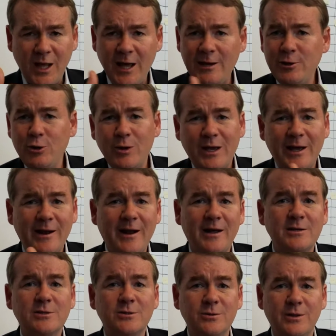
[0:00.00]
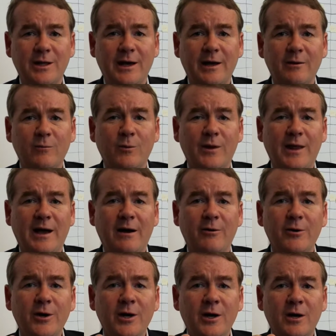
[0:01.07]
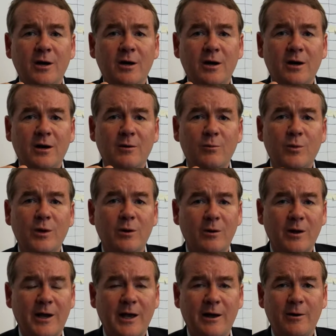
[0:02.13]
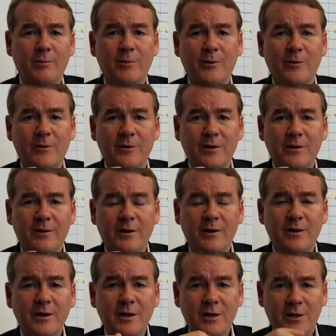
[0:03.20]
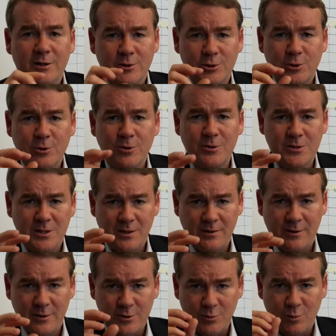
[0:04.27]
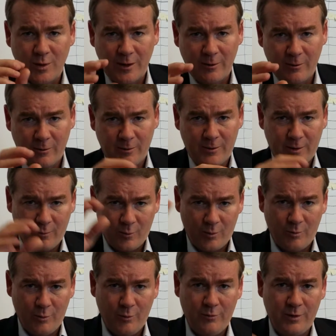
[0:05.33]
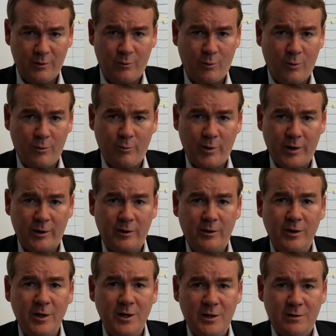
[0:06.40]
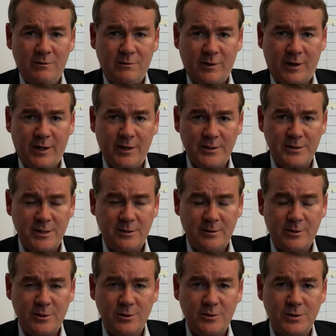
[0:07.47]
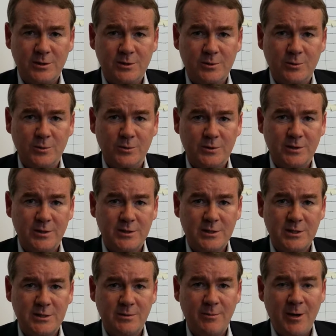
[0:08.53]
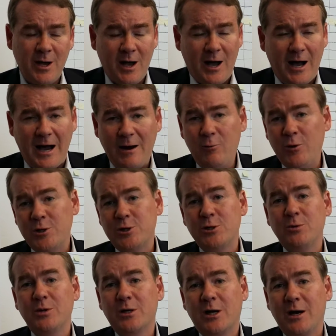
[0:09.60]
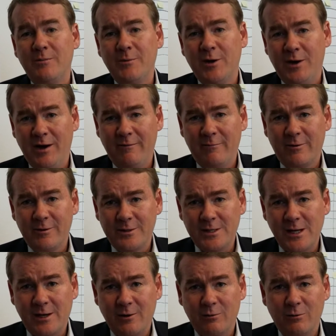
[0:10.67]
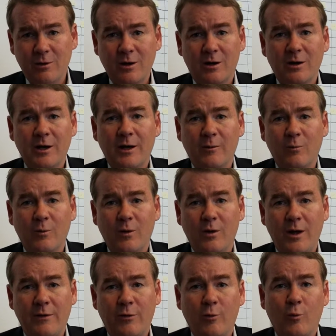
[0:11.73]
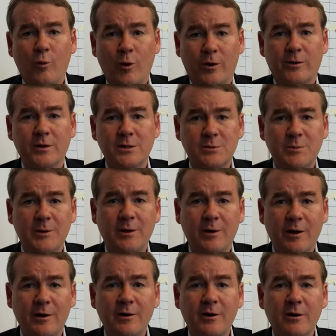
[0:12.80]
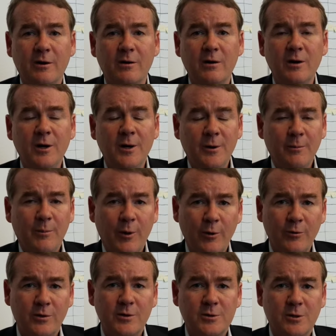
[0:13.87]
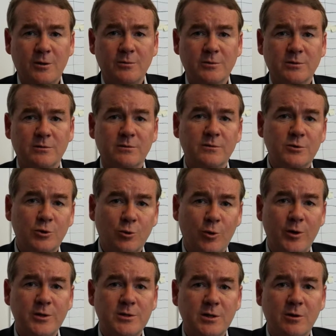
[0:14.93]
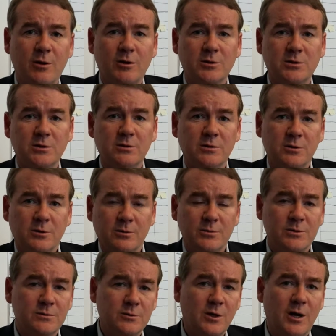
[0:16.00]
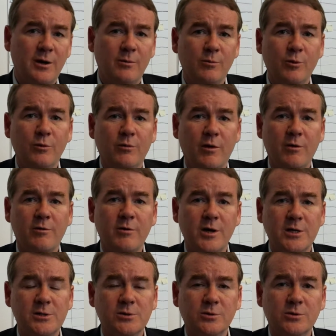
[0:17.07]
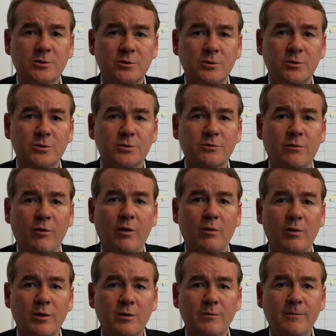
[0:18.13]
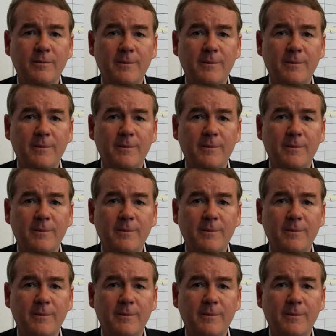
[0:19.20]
and you cannot do that without real accountability that ensures that there's rigor or that we're moving toward rigor for kids that are choosing schools in the system. I wish you would come to Denver and take a look at the work that's been done here, both in terms of choice and also in terms of trying to move our traditional schools forward.